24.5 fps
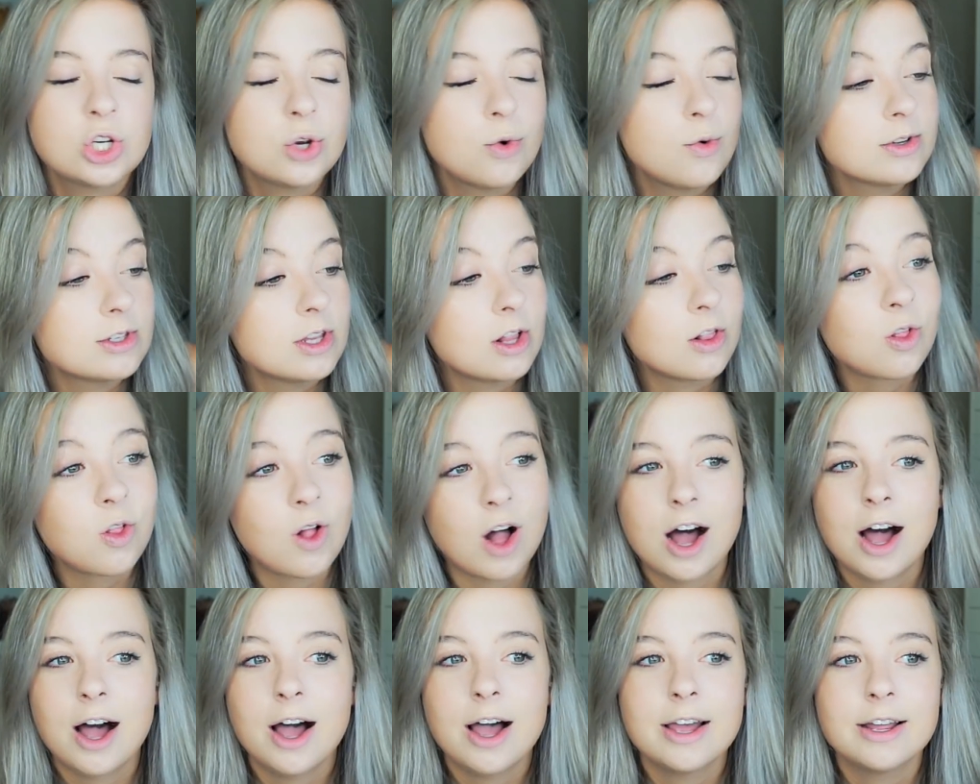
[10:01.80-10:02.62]
2 is a
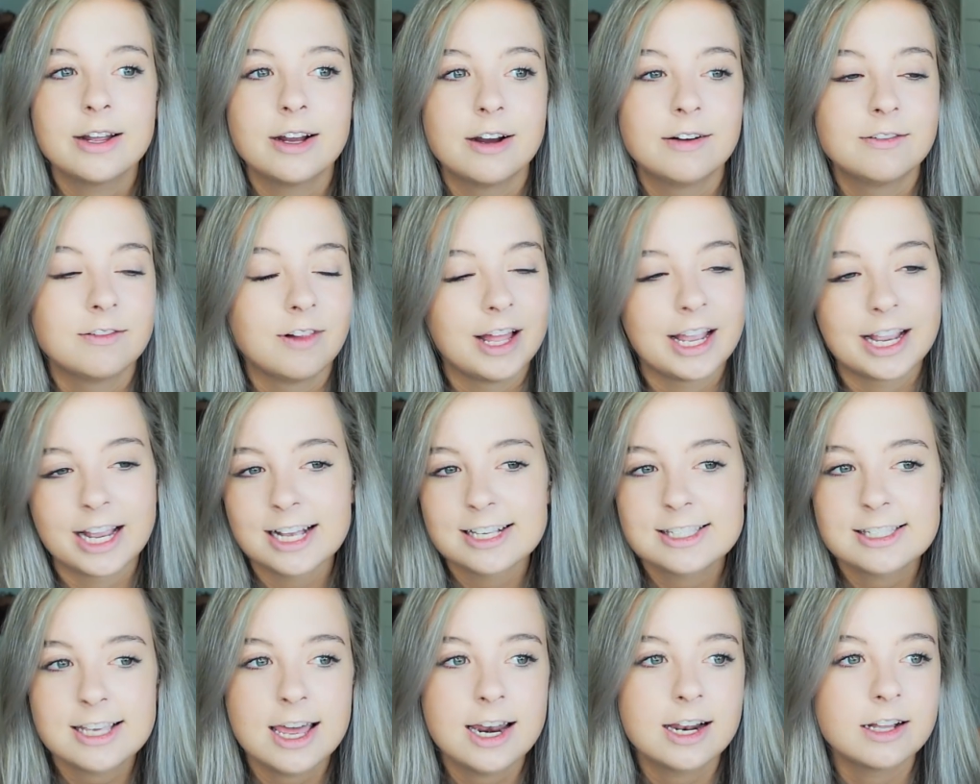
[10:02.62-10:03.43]
lot of, like
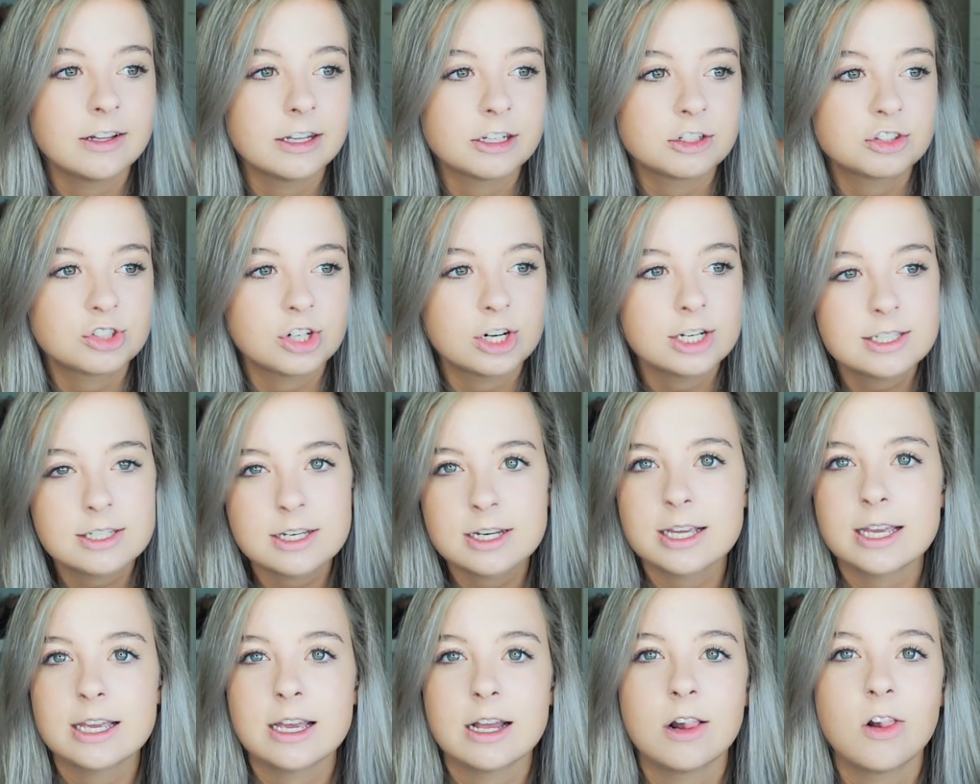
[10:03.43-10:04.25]
I said,
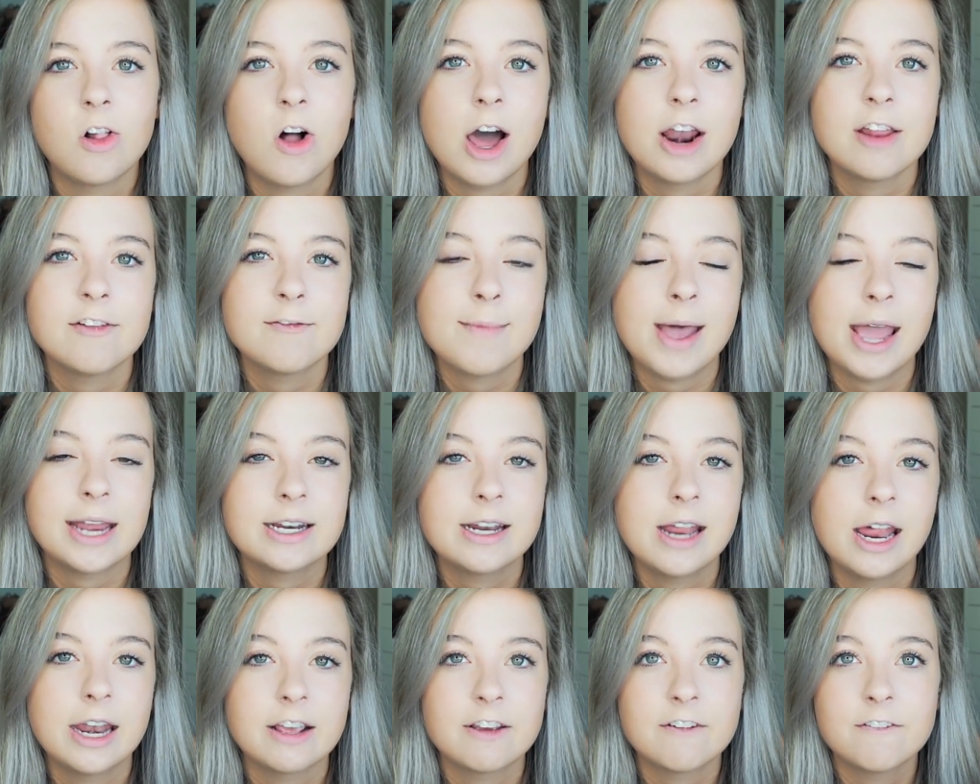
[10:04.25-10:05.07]
electricity, a lot of
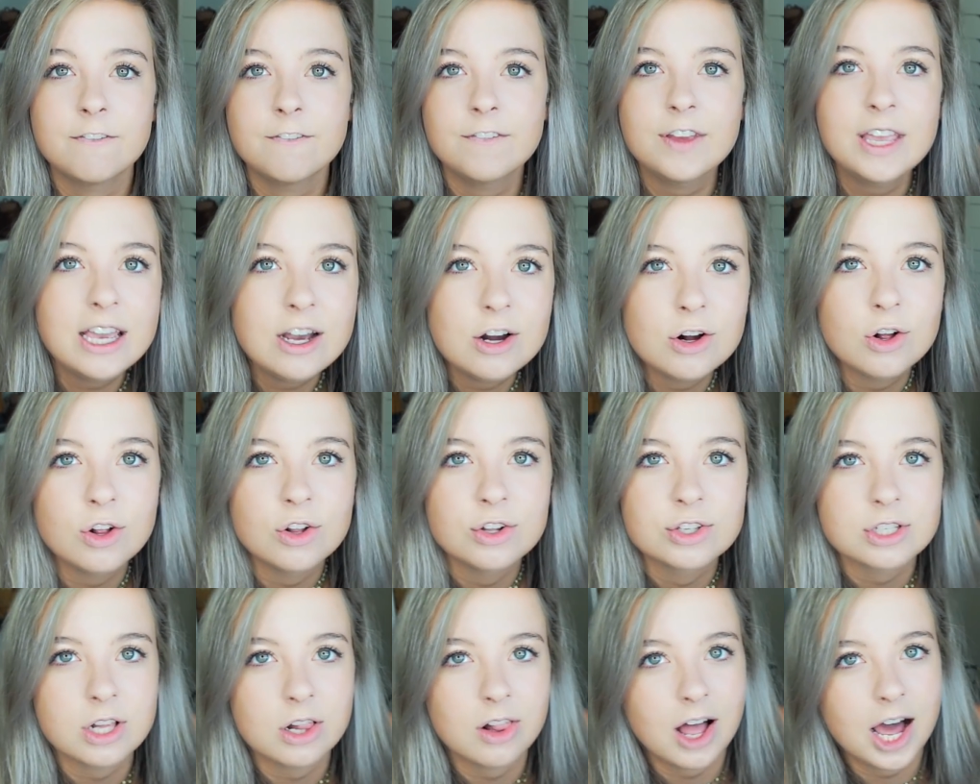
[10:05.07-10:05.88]
magnetic
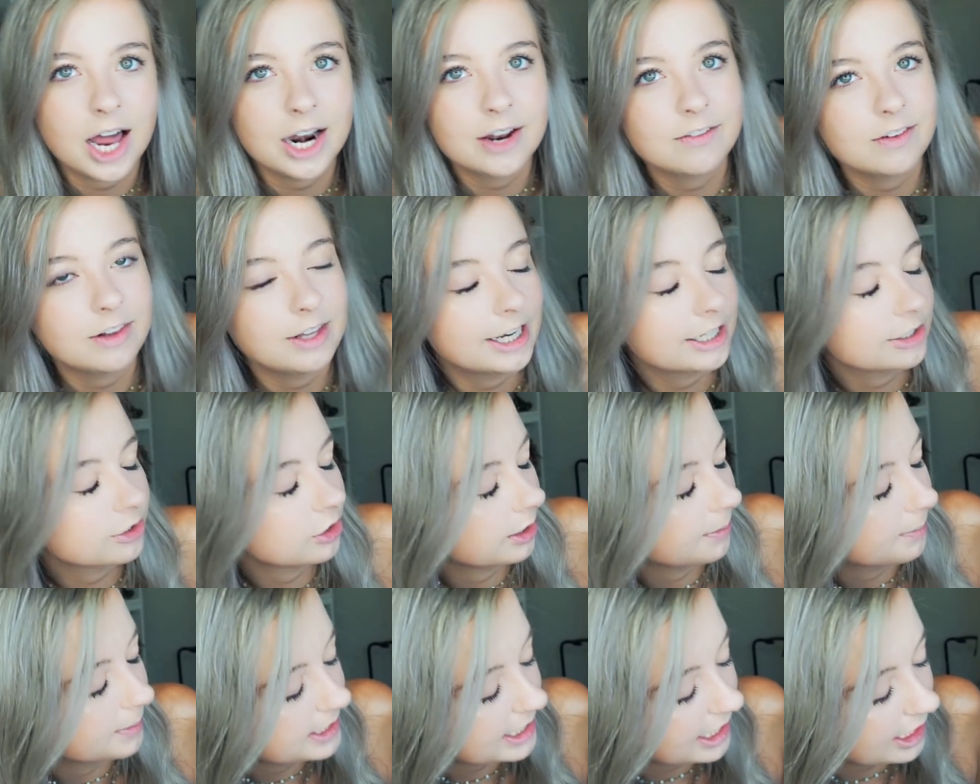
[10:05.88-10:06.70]
fields, a lot of
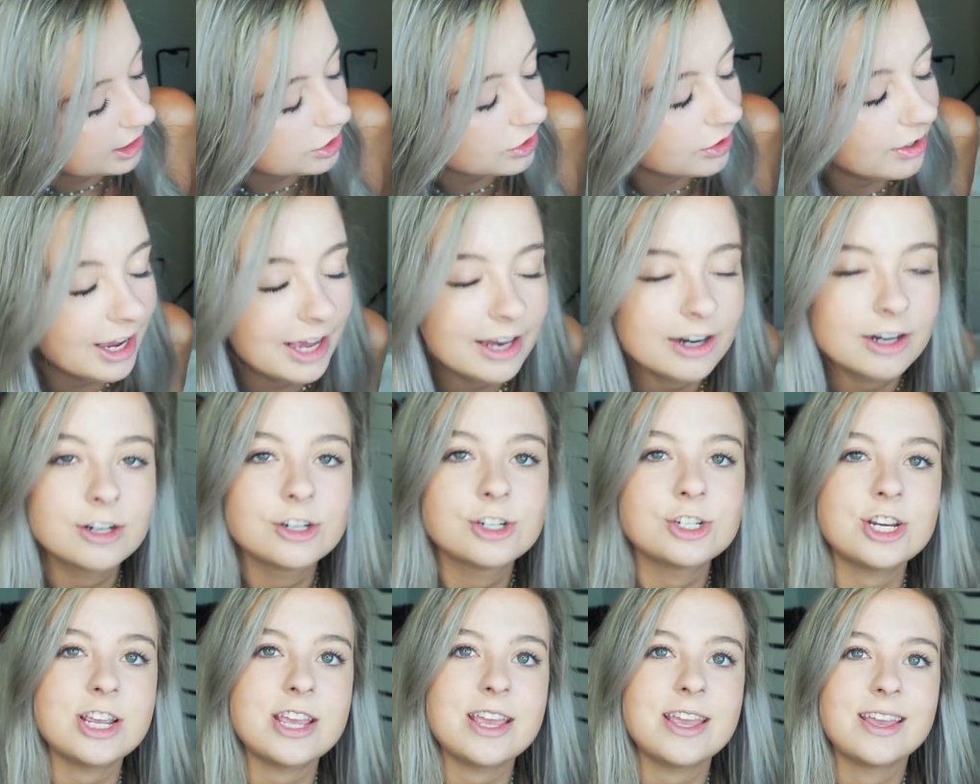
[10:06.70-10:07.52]
electric potential
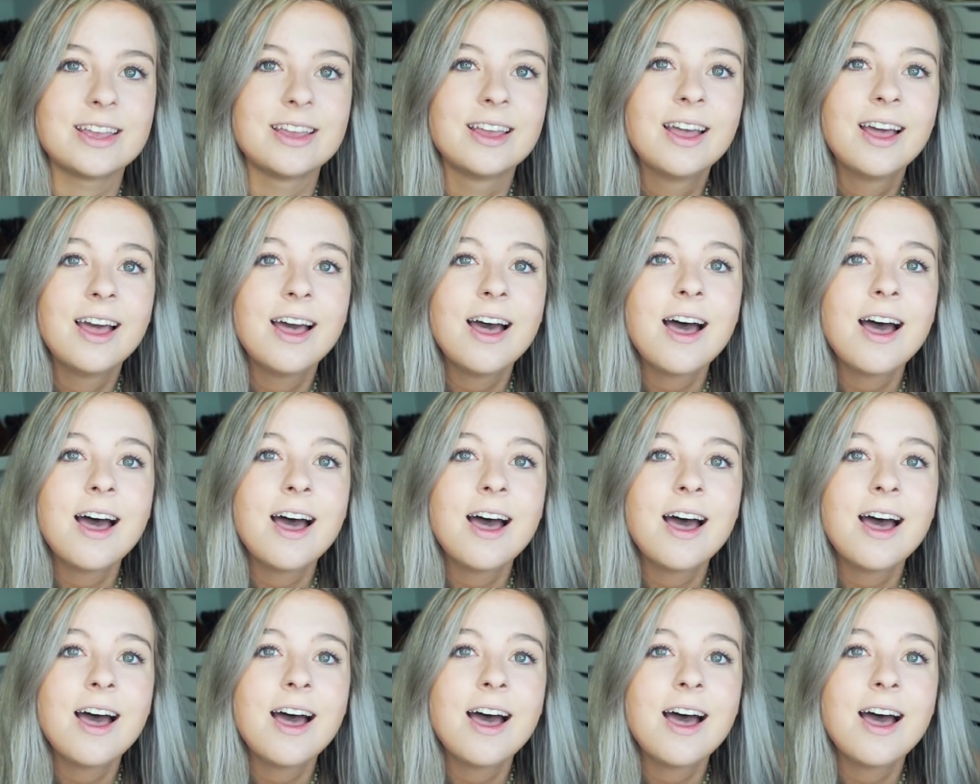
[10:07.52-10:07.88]
energy.